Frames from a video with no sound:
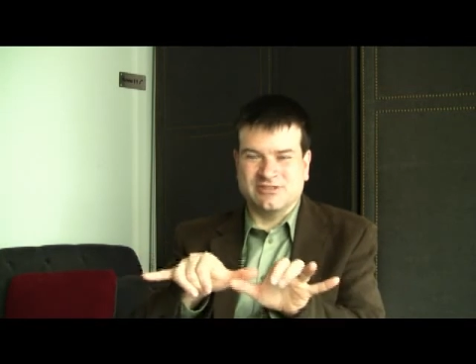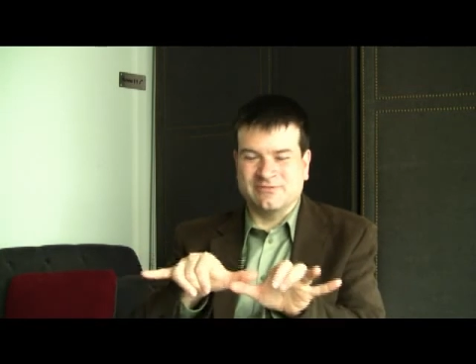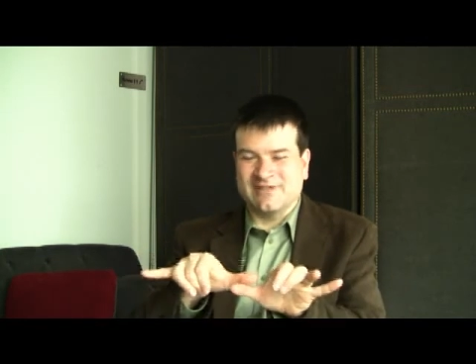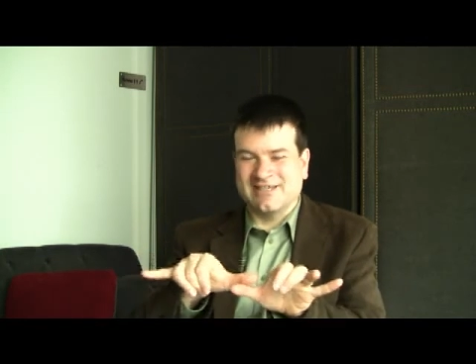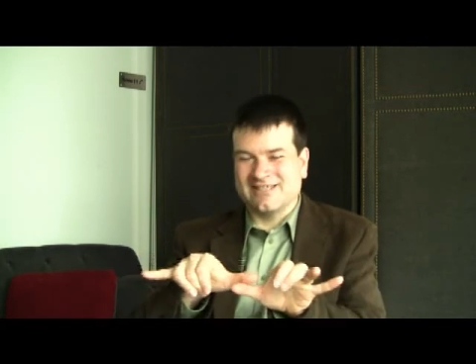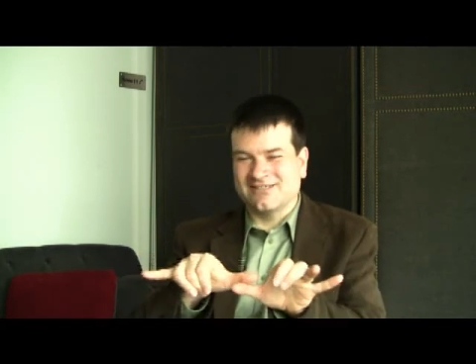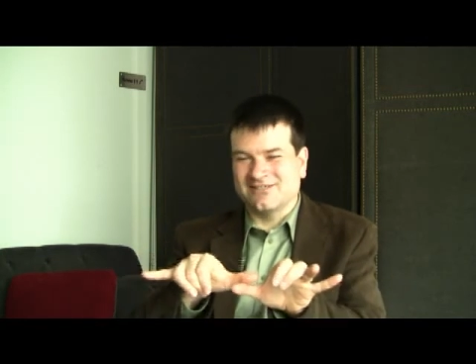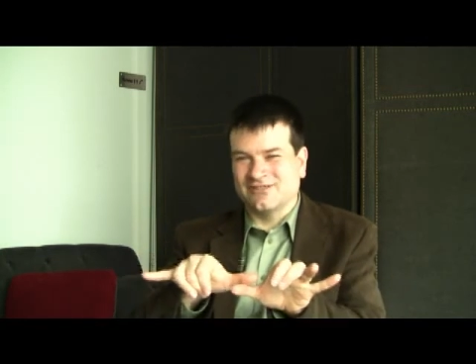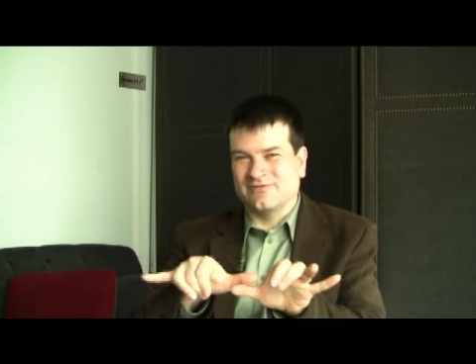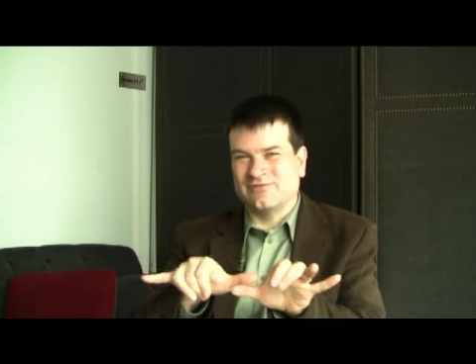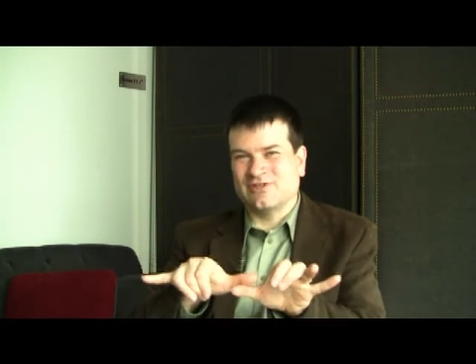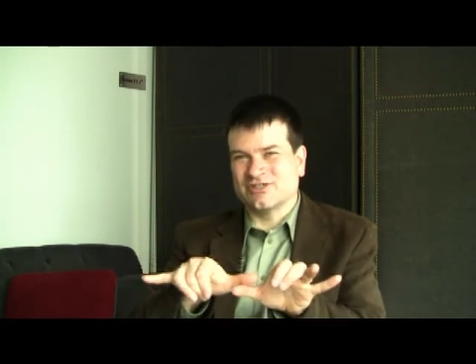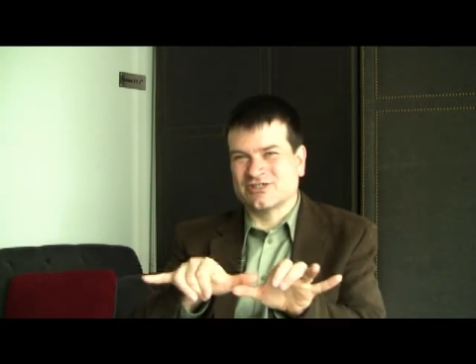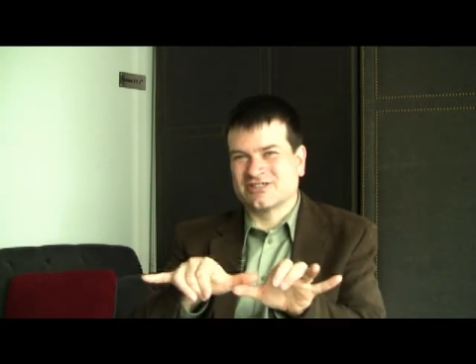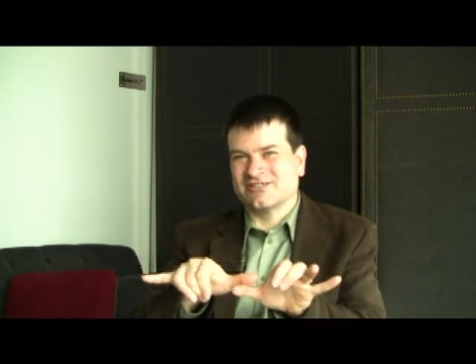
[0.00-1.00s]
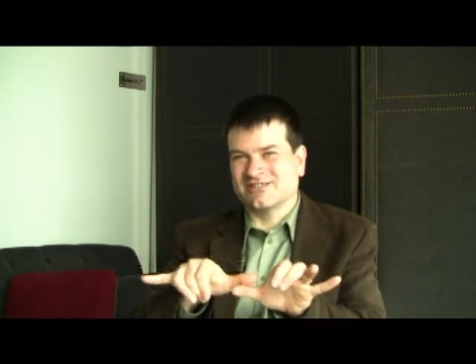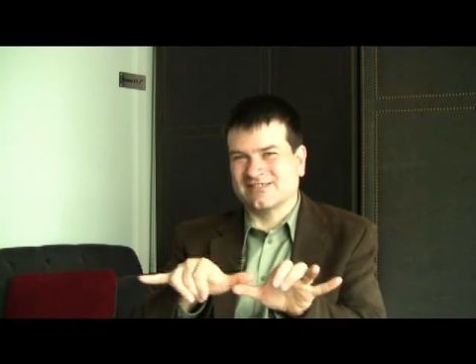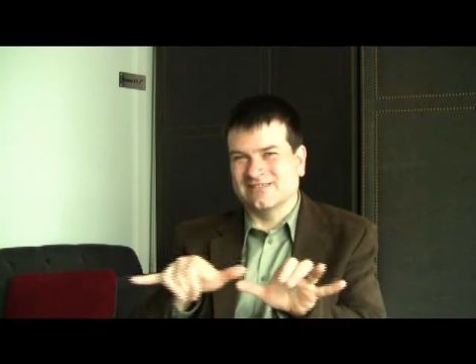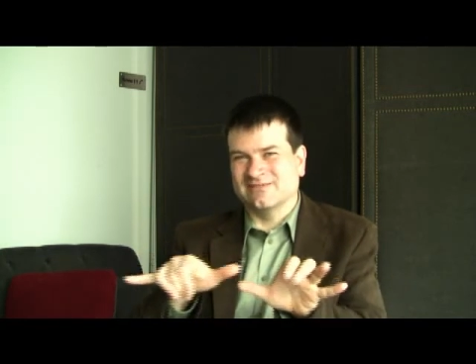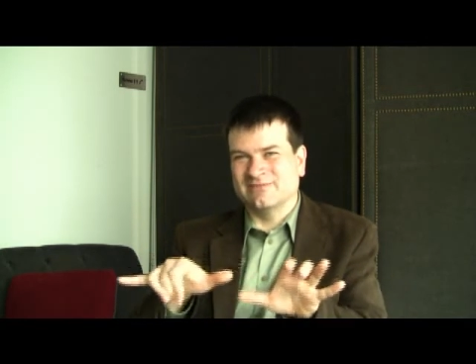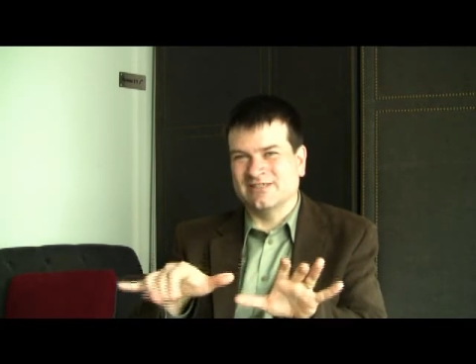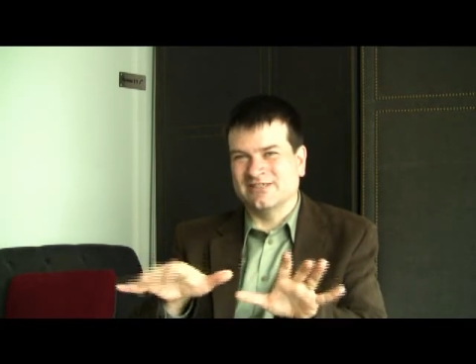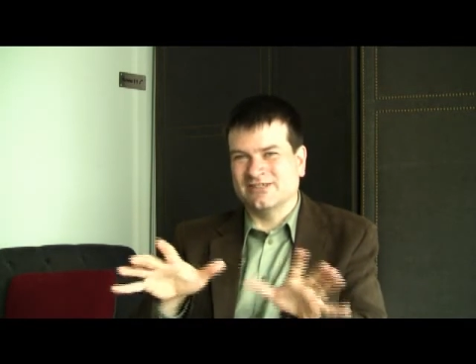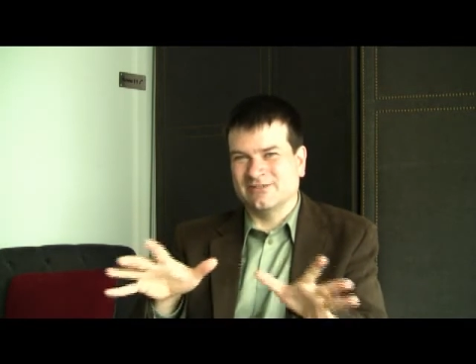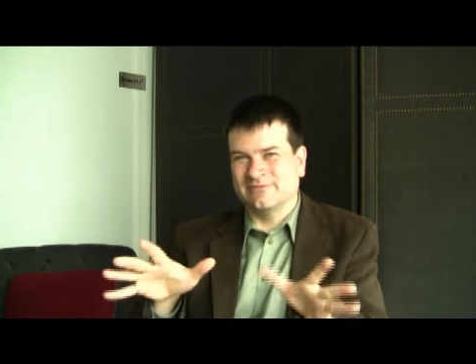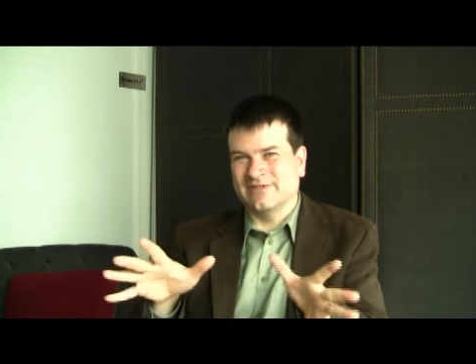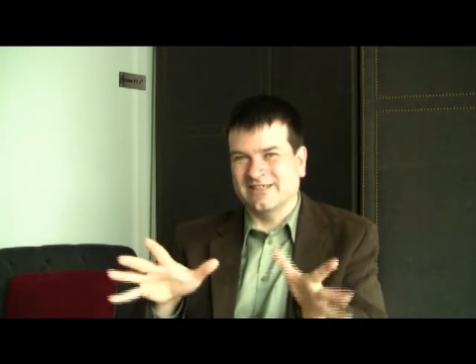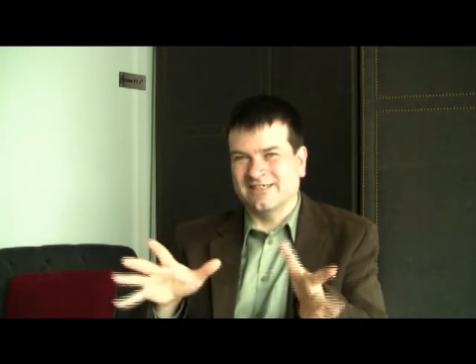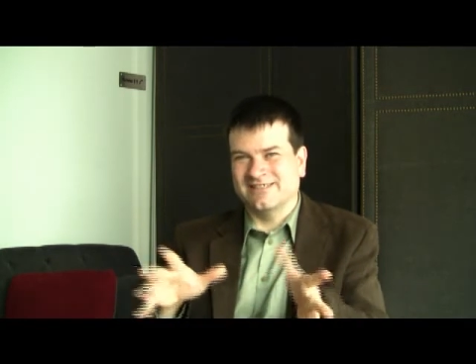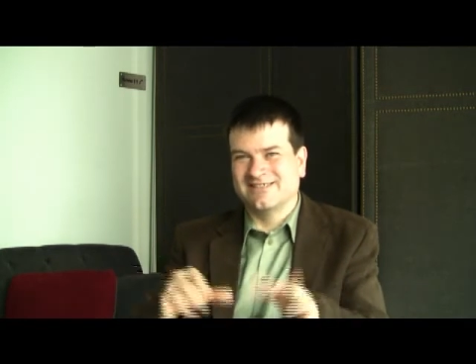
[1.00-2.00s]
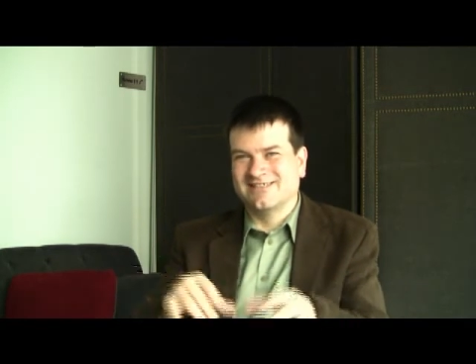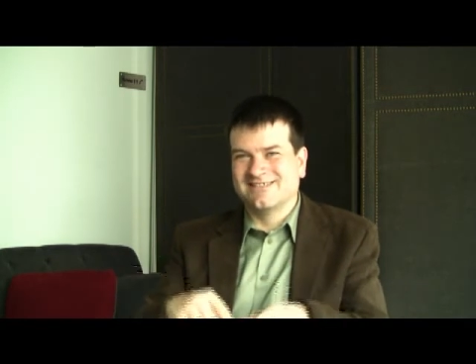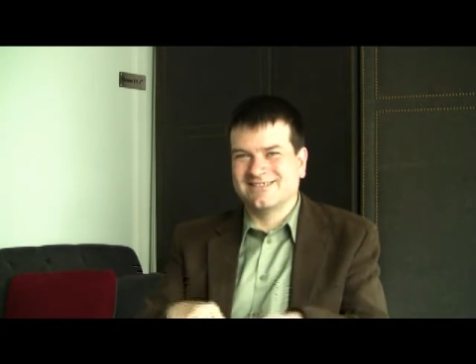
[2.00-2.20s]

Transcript: You might get a little false sharing in the middle, but